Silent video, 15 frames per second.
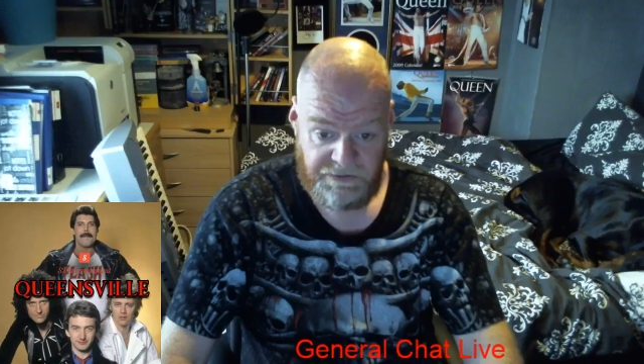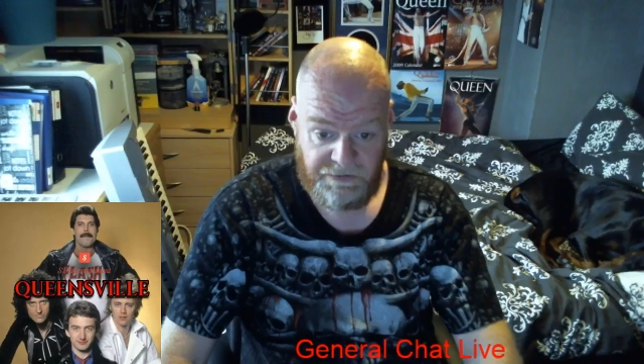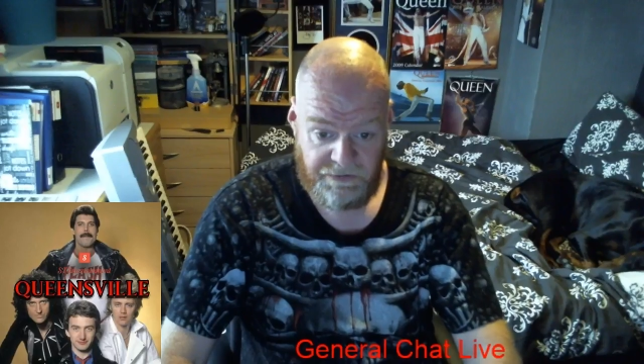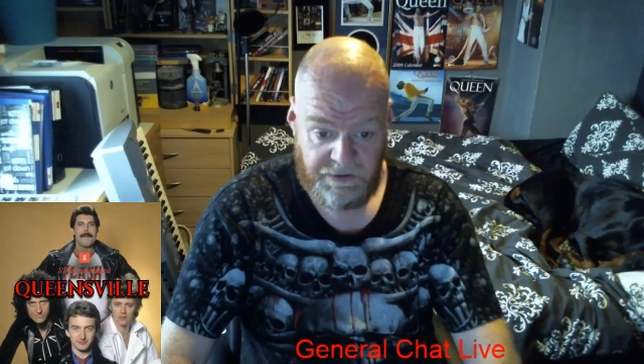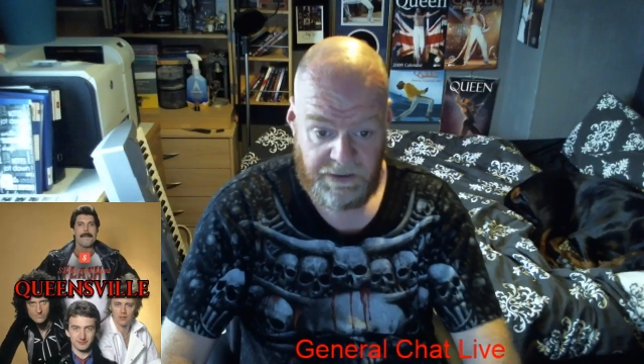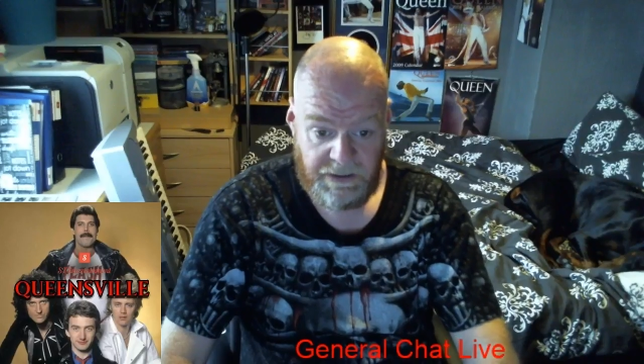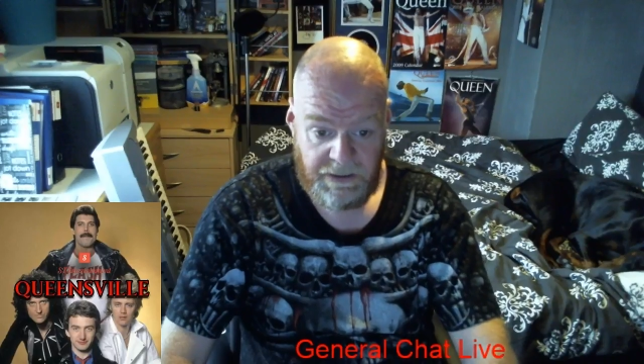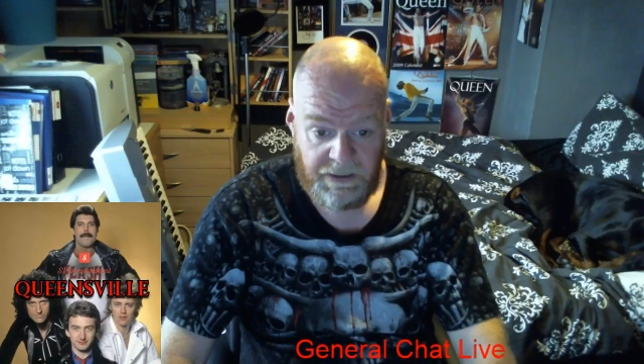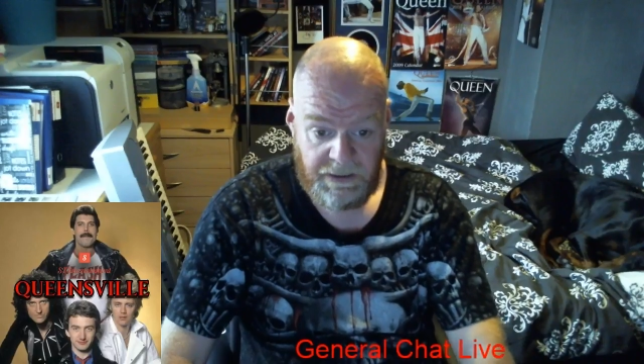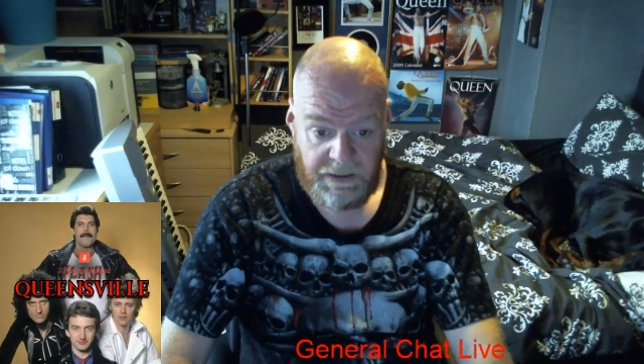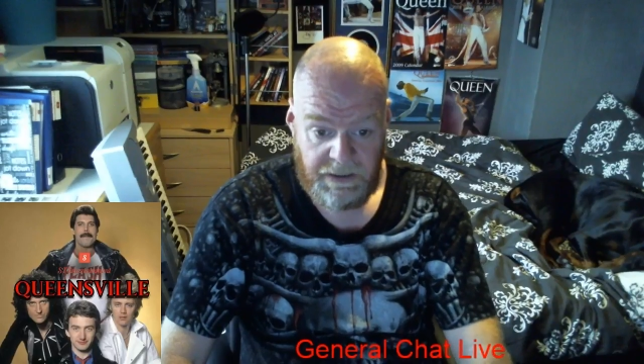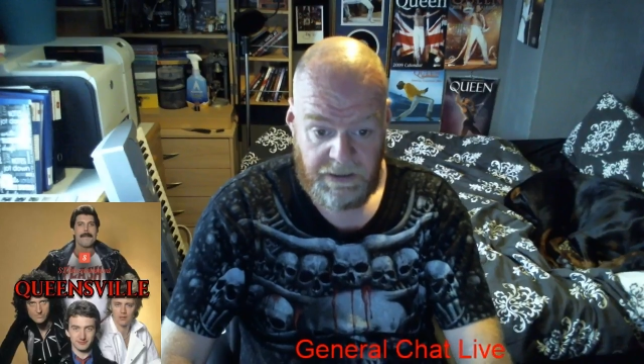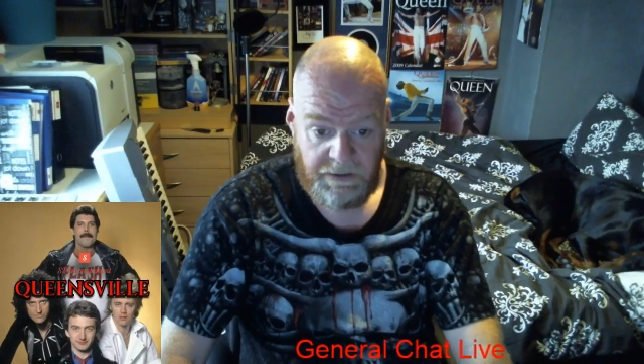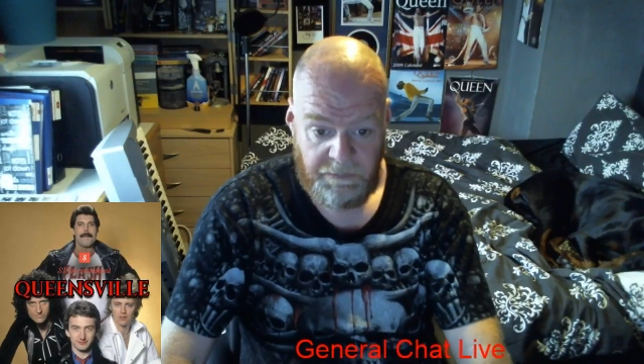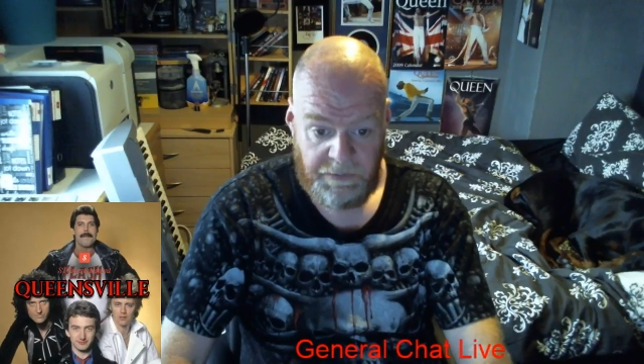for it,
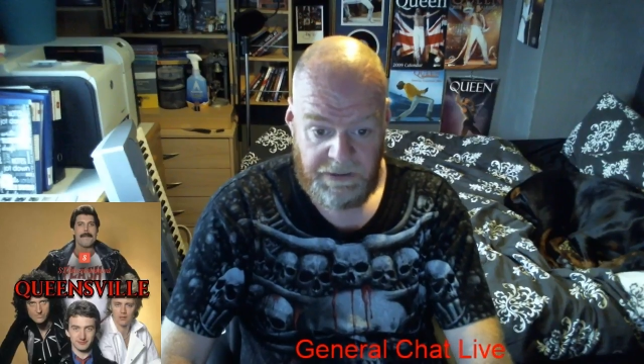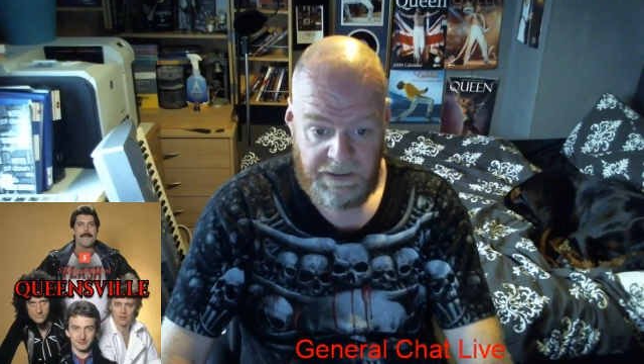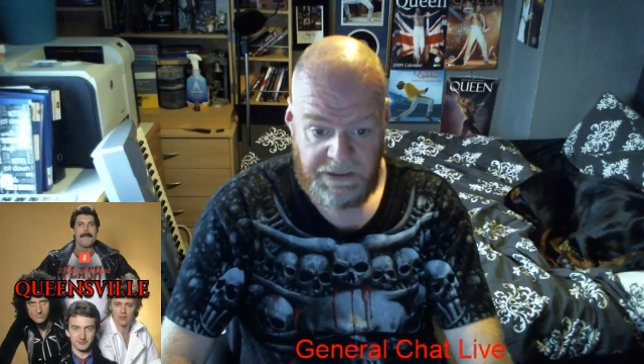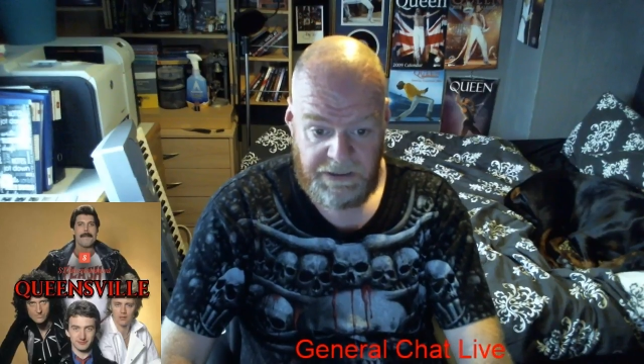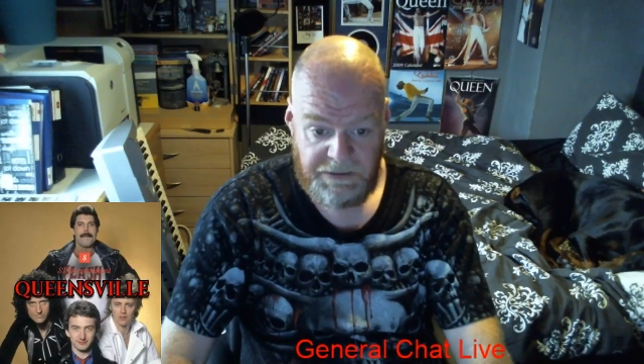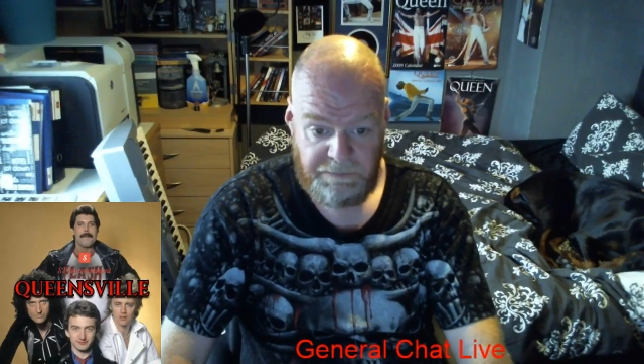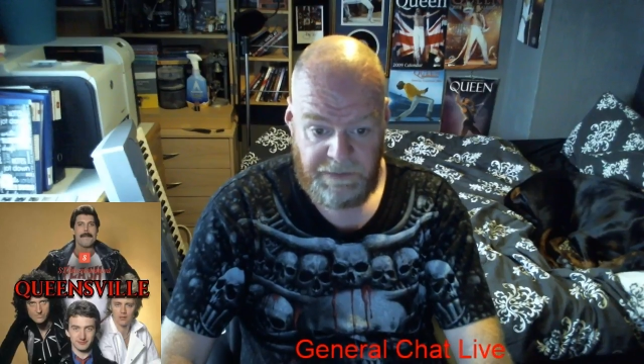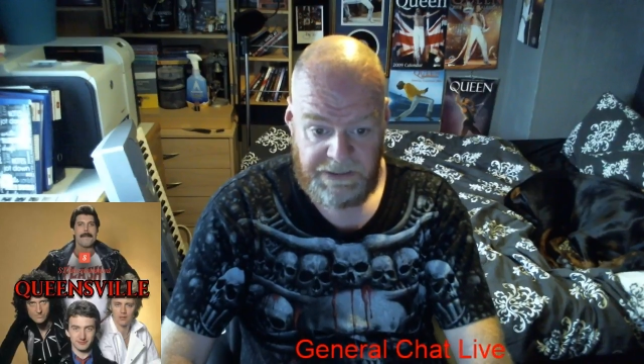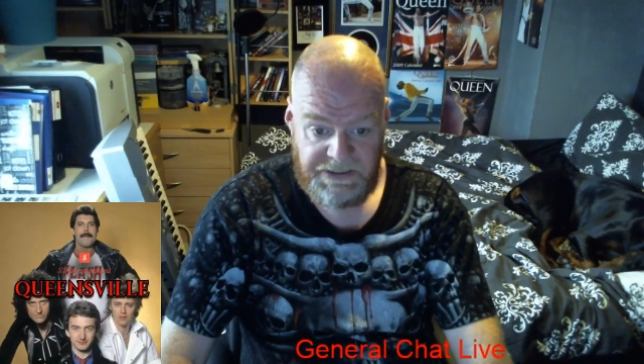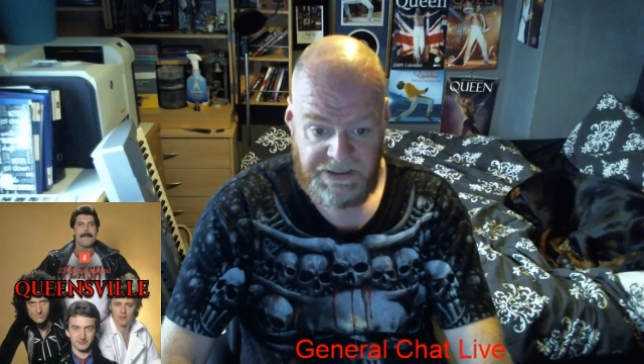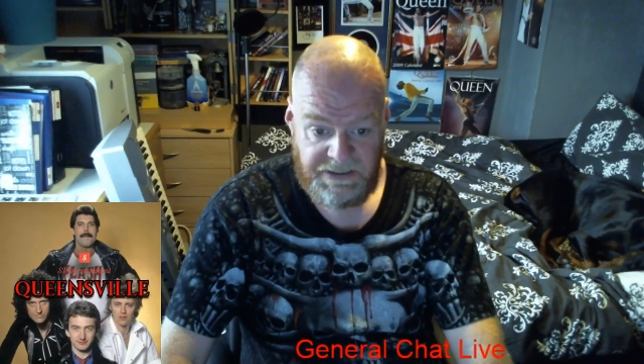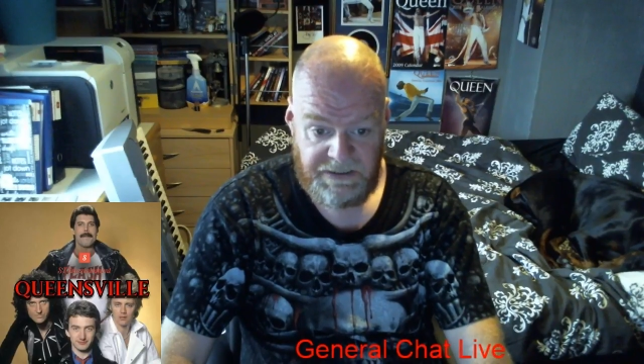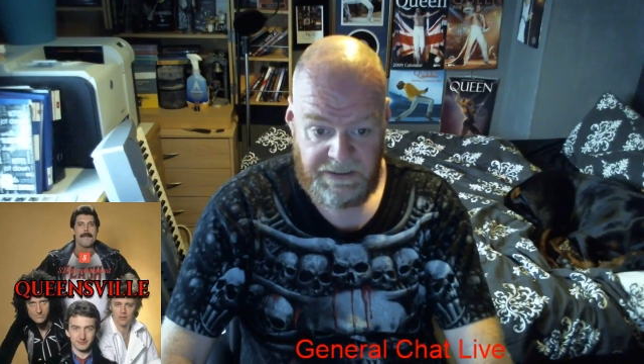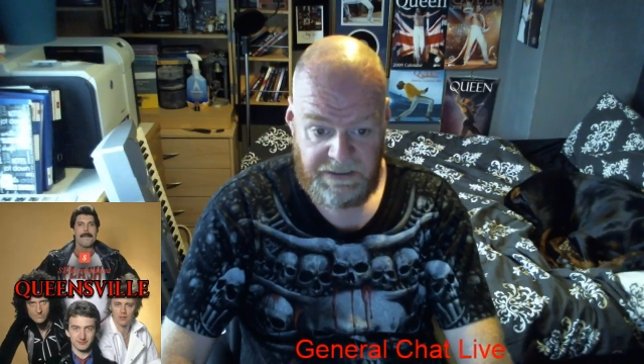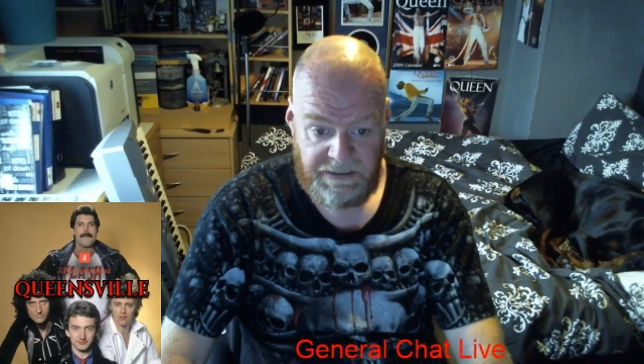but it is
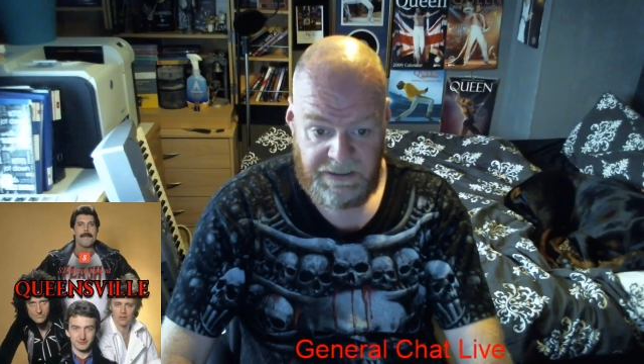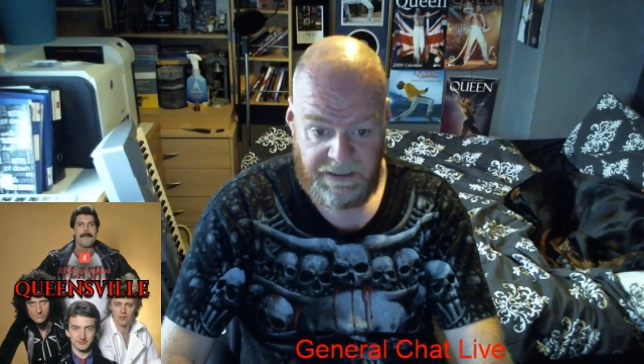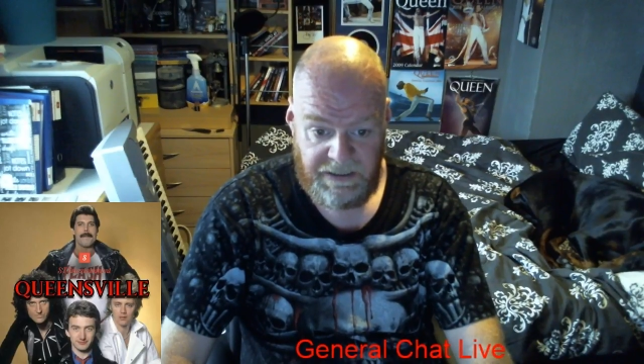basically